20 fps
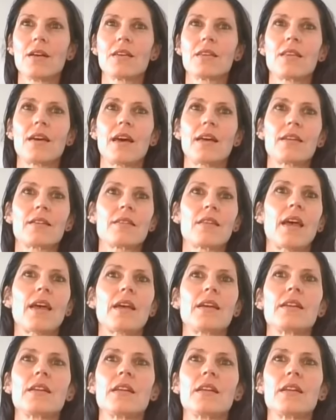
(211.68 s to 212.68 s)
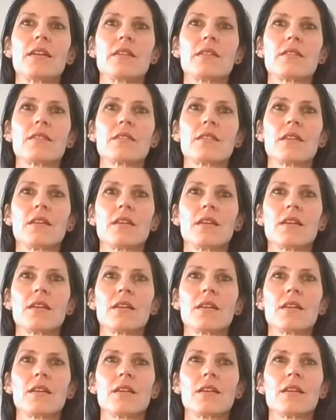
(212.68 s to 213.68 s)
that they need
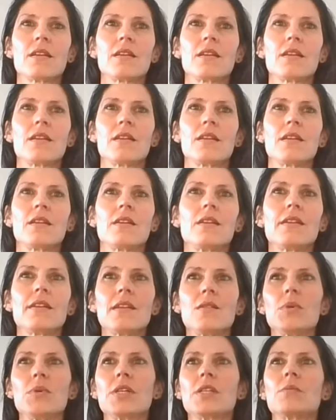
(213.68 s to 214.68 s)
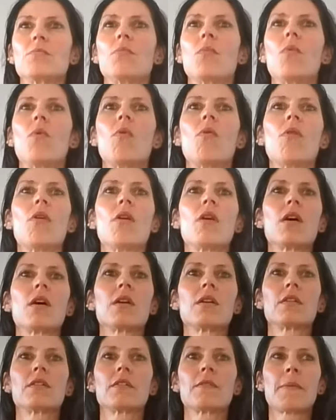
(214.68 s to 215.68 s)
a little bit
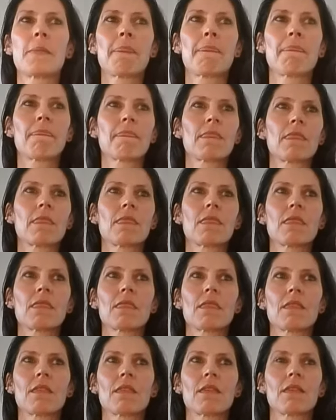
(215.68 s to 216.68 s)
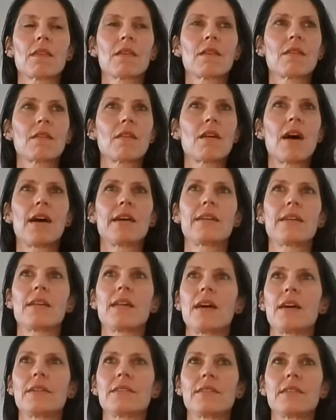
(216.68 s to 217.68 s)
more
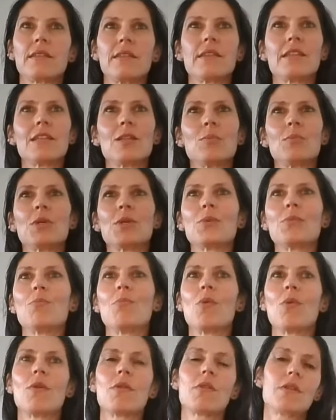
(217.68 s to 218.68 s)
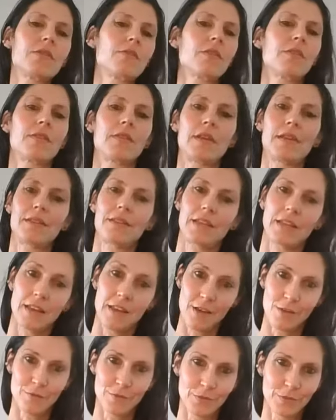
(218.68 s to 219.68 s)
guideline, a little bit more authentic
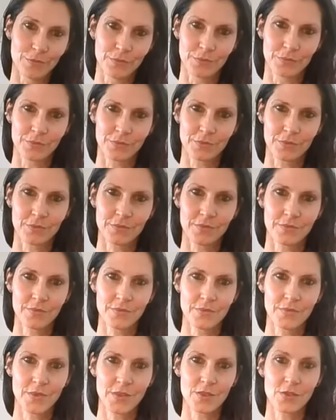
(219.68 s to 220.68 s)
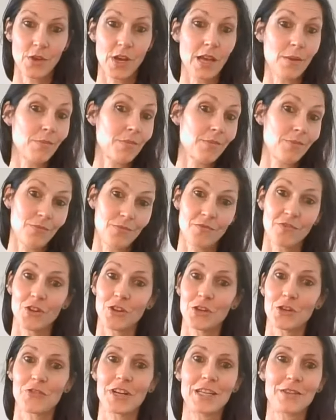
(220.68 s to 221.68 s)
love. So I'm
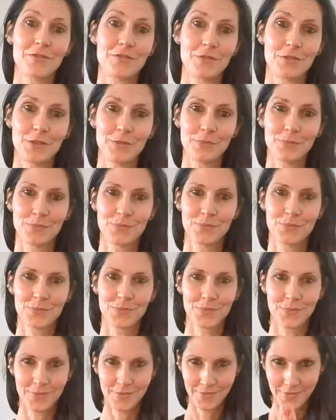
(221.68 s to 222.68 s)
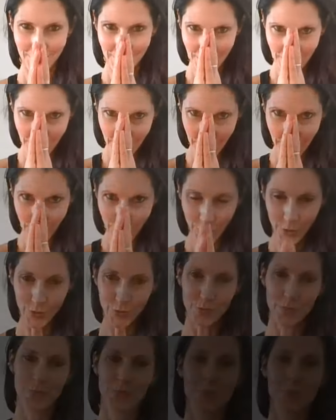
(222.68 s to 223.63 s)
very grateful. Thank you.